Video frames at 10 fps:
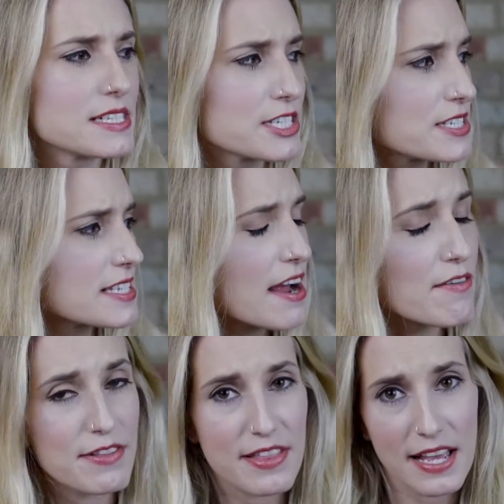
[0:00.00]
Just
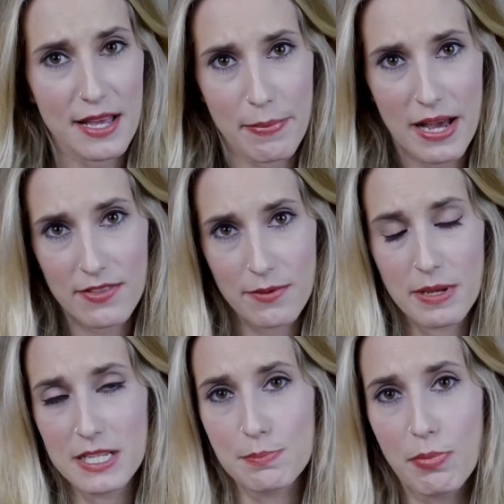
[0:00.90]
everything about
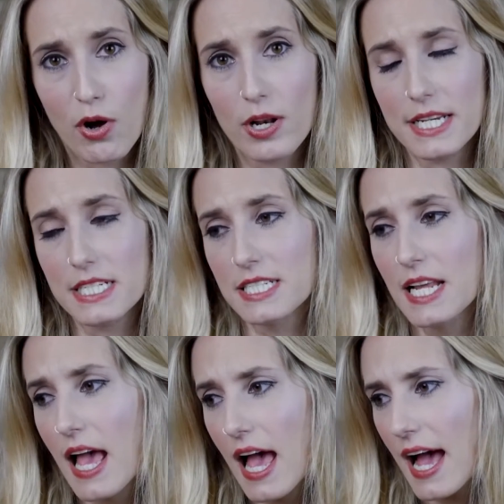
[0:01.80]
them is polished,
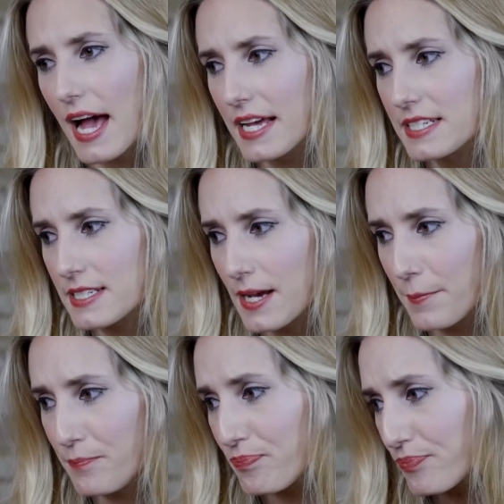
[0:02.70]
and
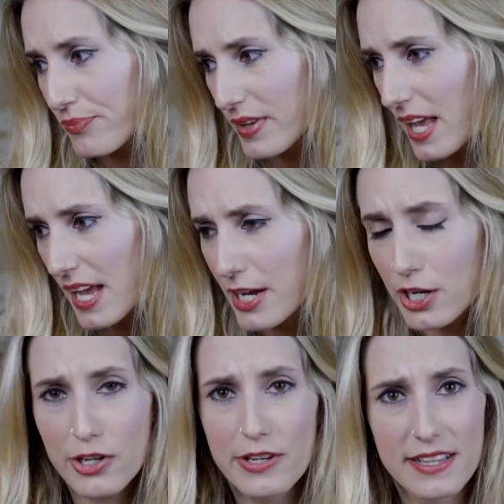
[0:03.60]

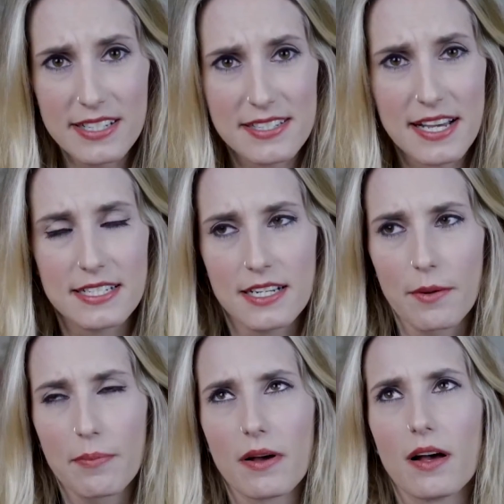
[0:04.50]
including the
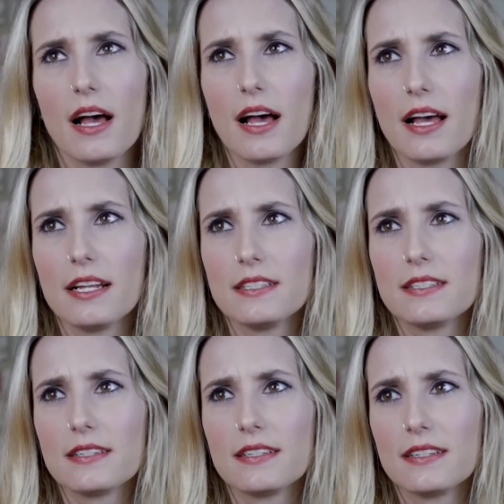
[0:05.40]
setup. And